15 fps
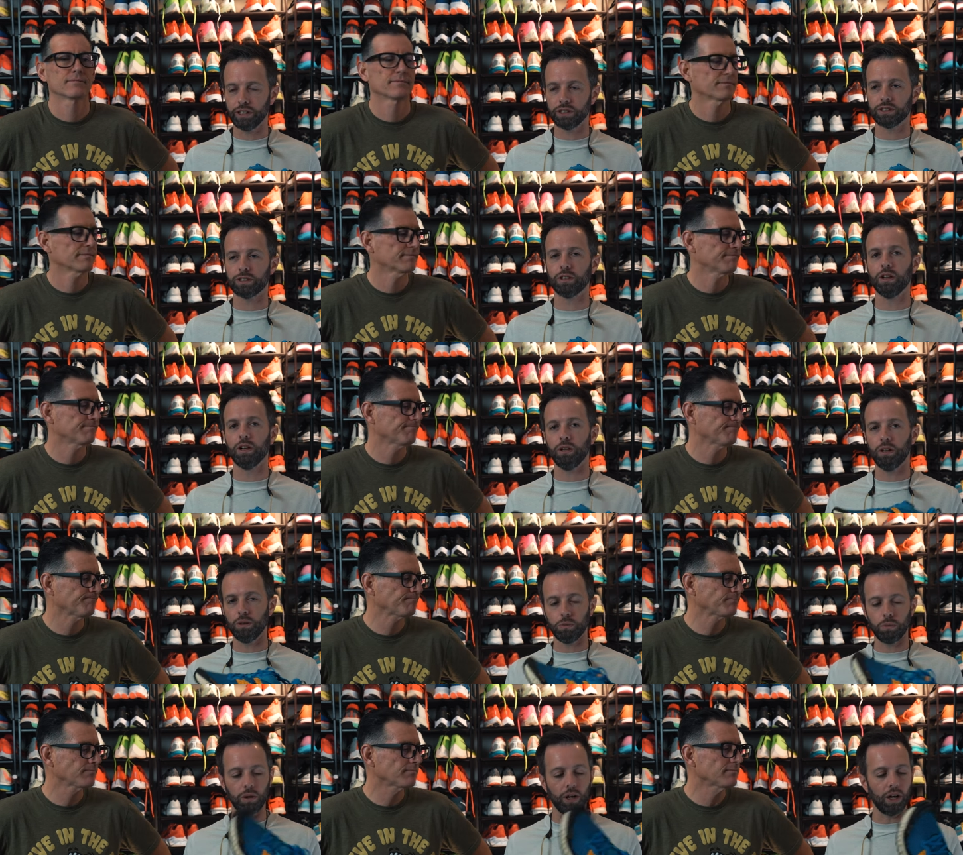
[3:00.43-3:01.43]
Speaker 1: nice
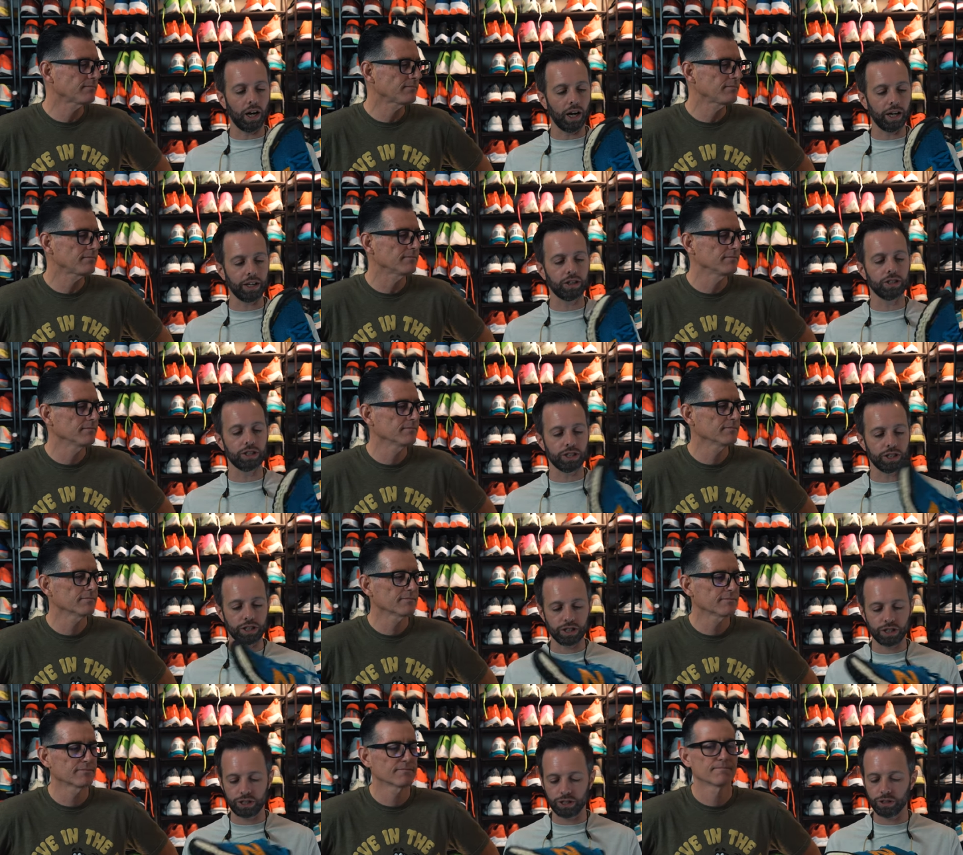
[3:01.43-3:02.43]
uh, high
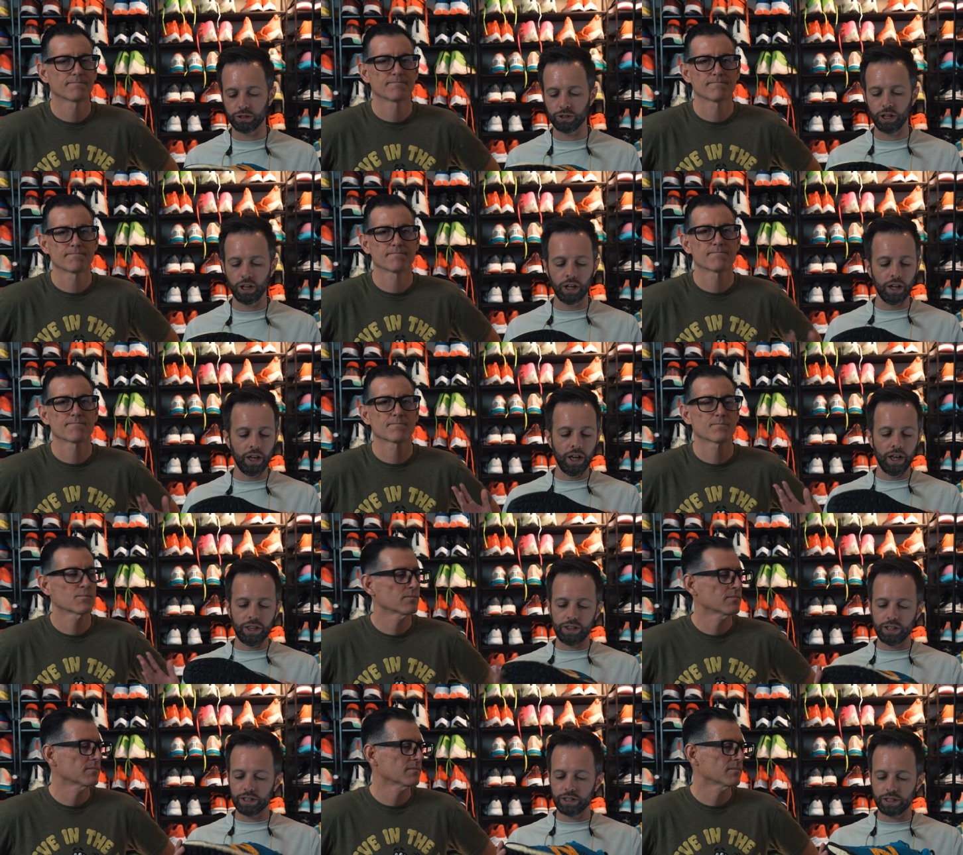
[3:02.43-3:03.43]
cushion shoe.
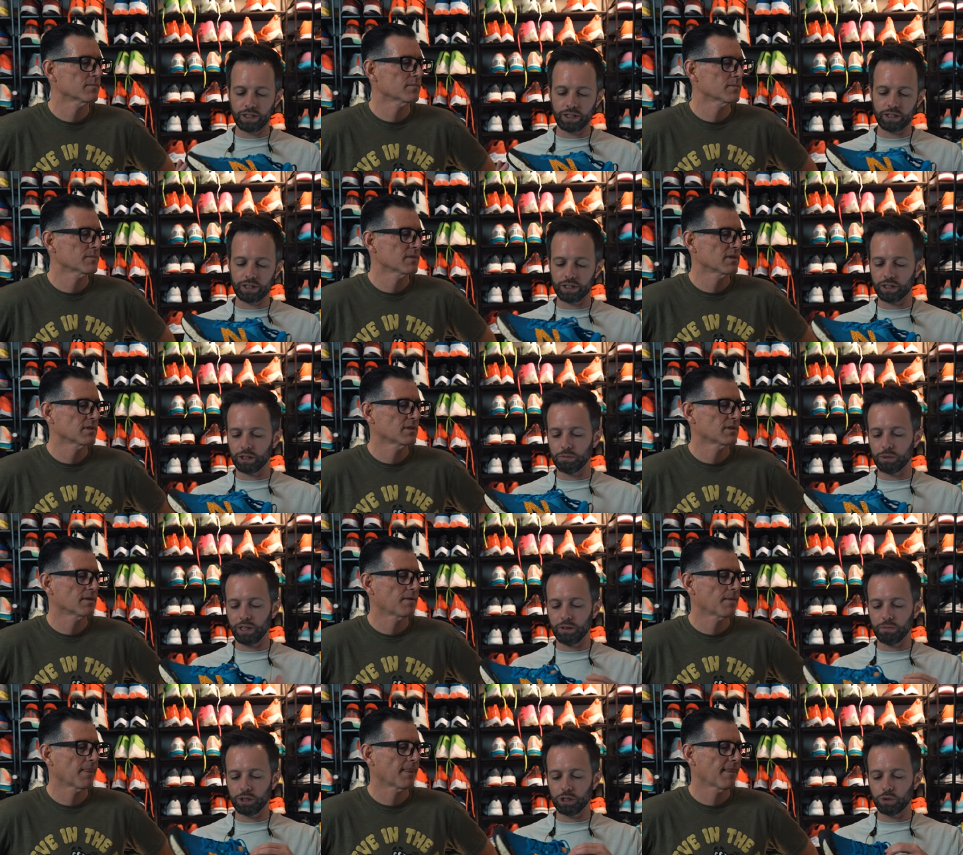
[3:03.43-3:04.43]
This is a little
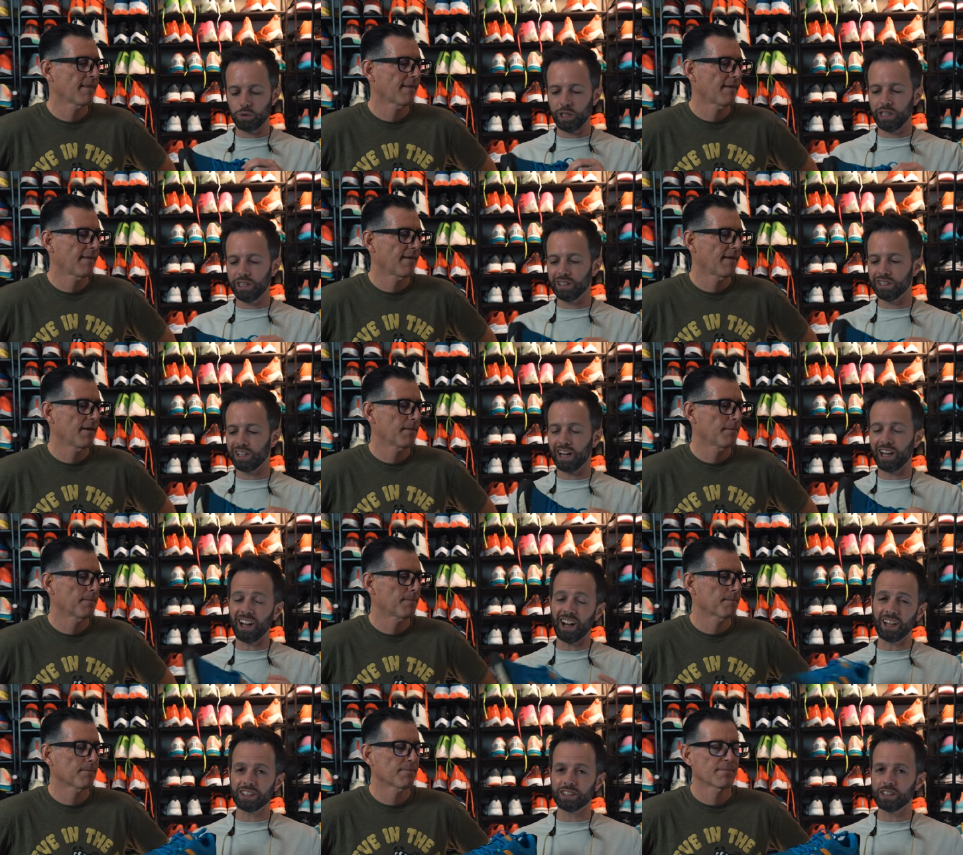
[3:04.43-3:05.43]
bit in between. This I,
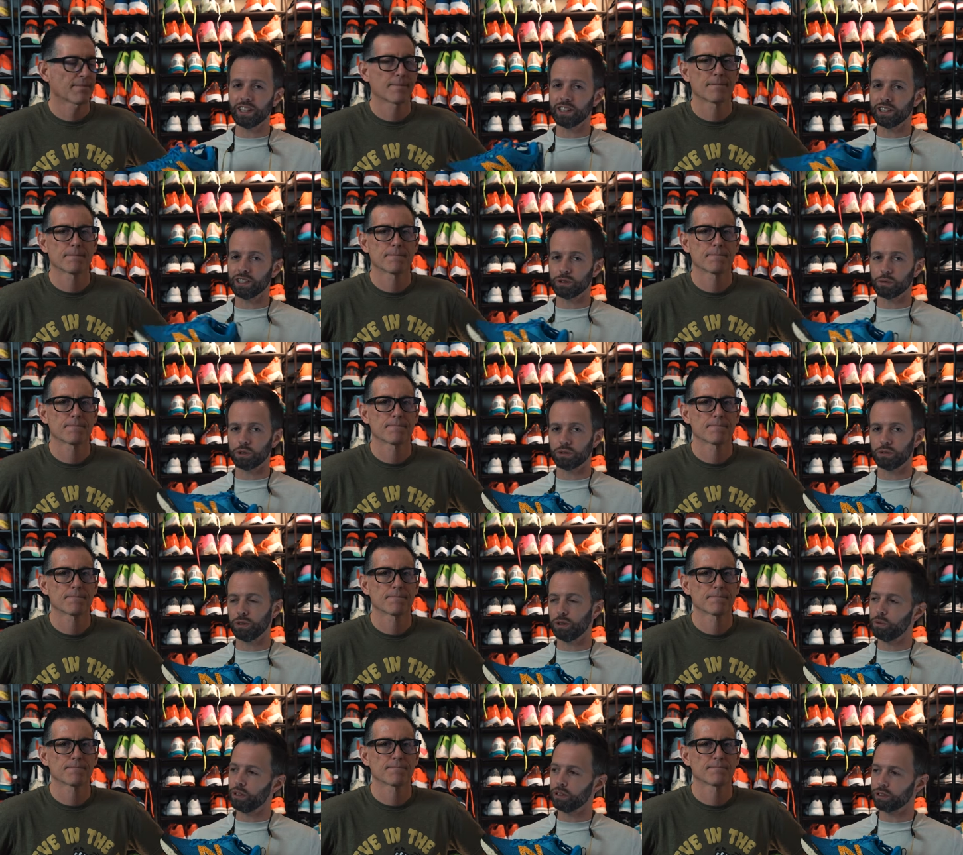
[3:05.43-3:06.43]
Honestly, I think this works
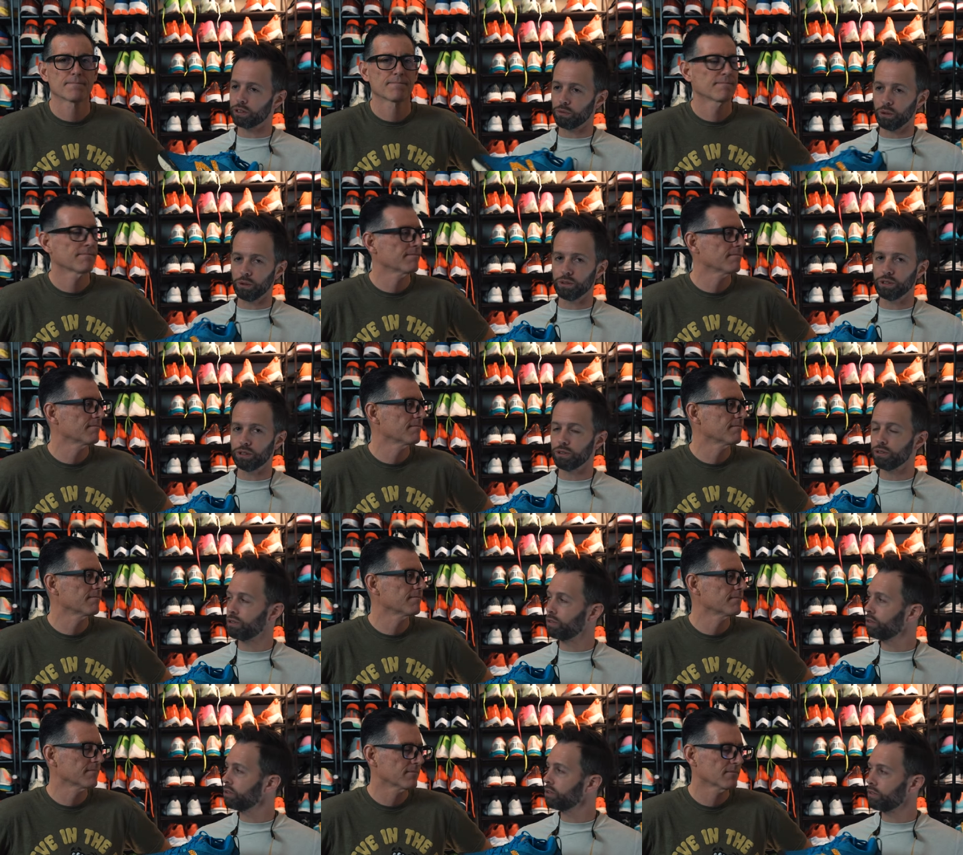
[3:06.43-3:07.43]
really well as a road shoe
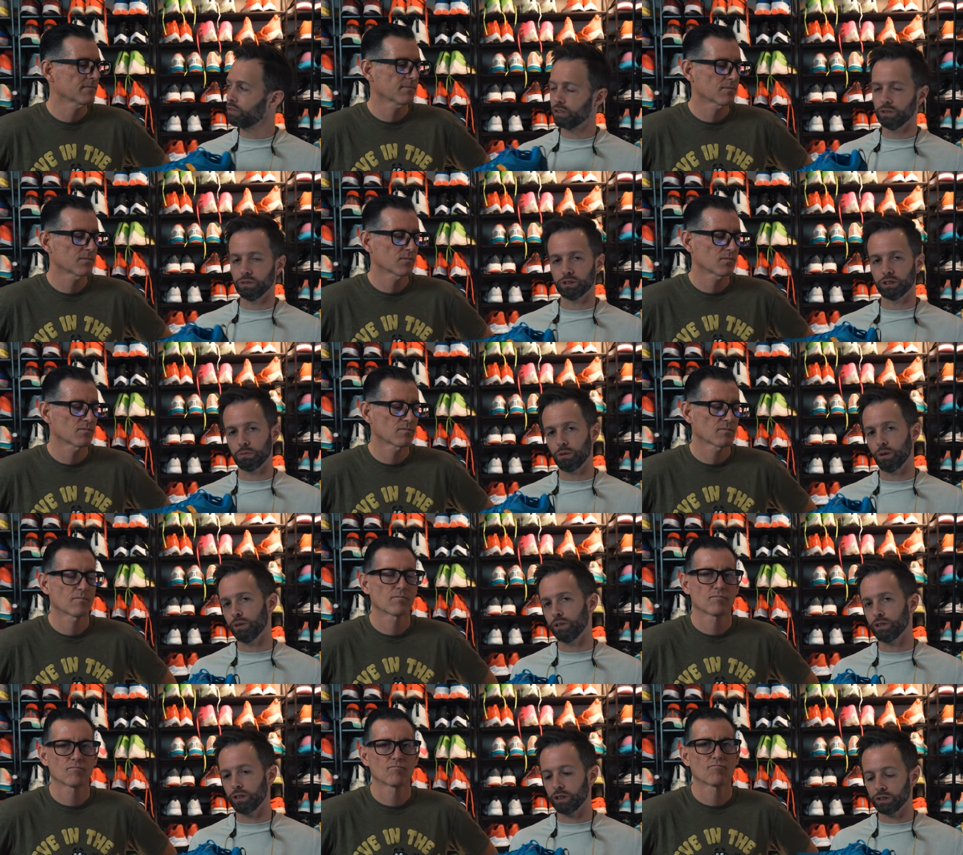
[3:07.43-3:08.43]
too. So if you're doing some
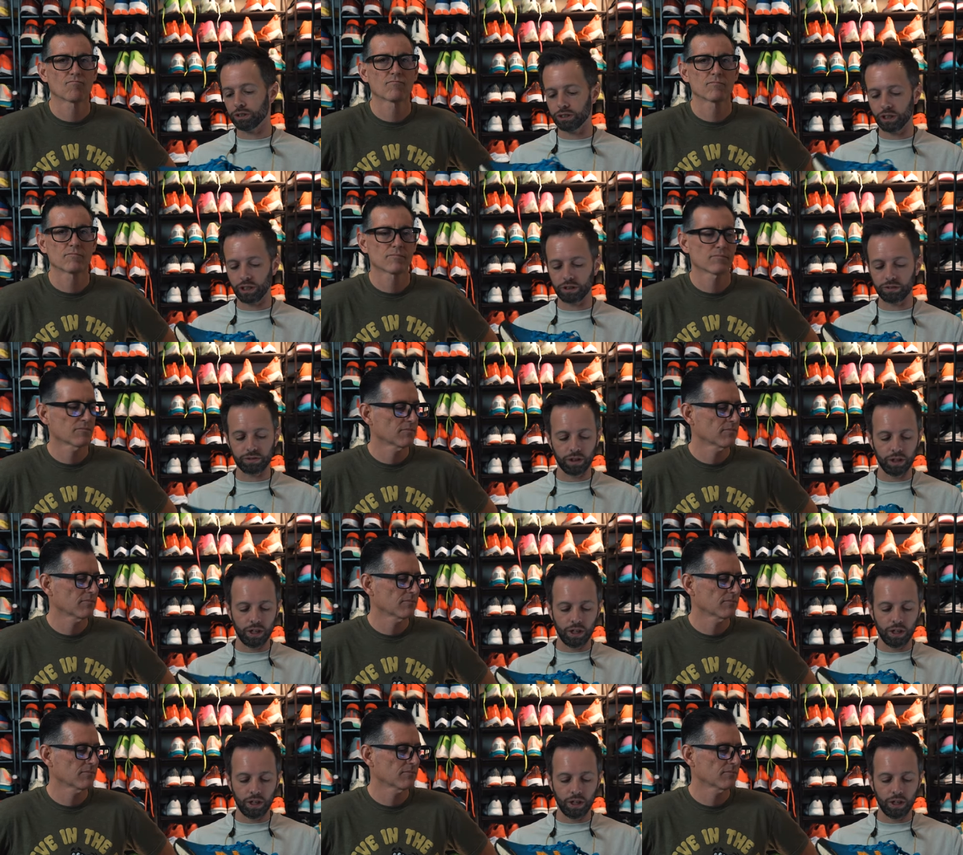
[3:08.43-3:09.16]
road to trail stuff,